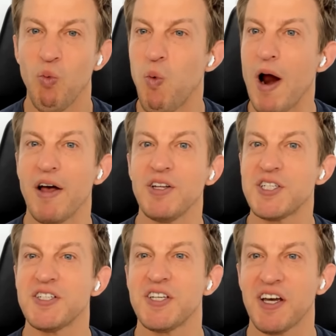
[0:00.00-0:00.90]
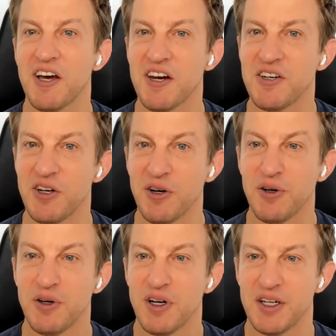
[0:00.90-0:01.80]
What else is it going to
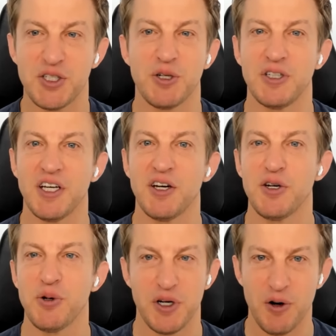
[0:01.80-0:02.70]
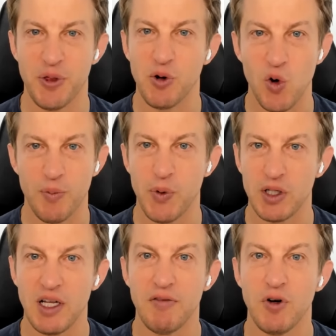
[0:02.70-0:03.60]
do? It's certainly going to do it, you know, at the
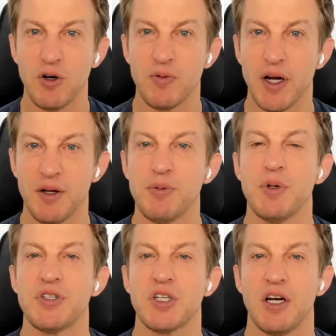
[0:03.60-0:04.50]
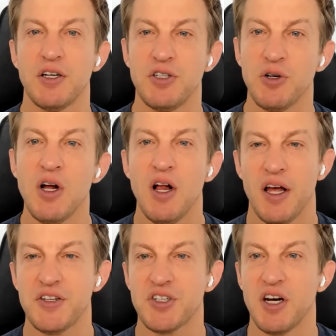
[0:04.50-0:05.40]
corporate level, right? And it's going to do,
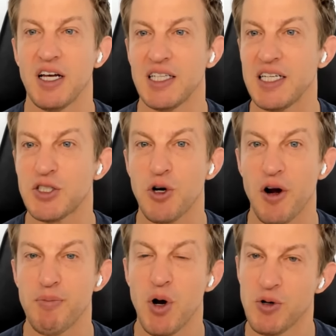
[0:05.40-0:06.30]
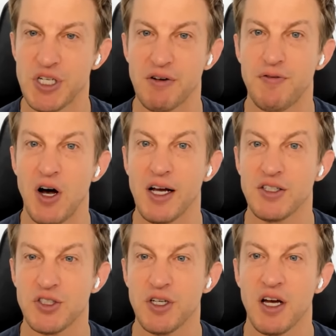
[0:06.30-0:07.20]
it's going to at least start imposing
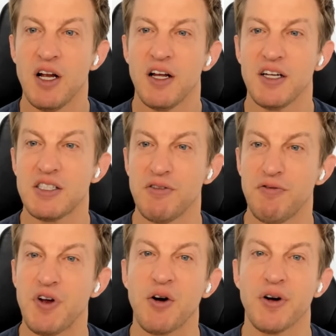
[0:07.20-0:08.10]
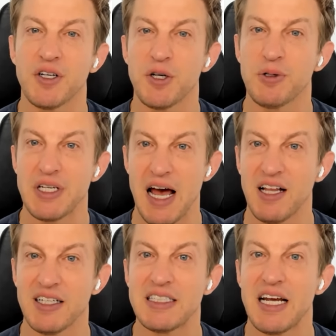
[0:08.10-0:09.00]
fines. So yeah, it's a very
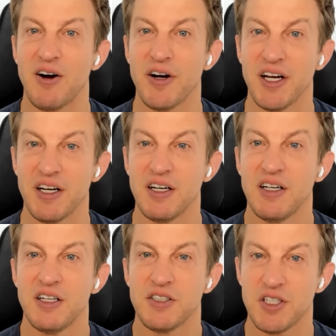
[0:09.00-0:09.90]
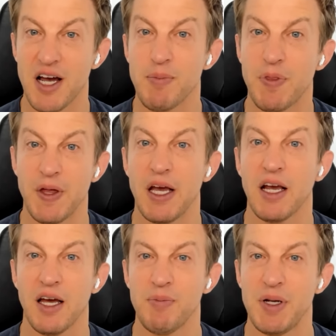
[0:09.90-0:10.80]
totalitarian type
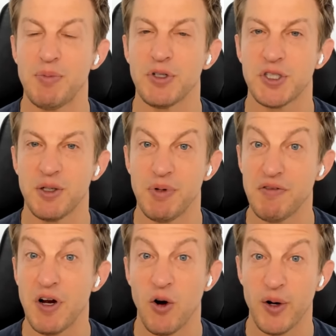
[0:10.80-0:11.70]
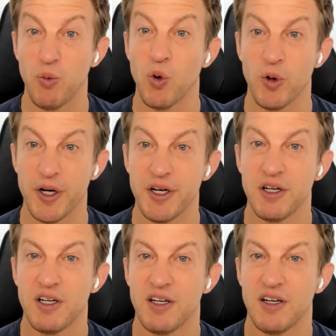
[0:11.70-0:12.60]
thing, and people should be very worried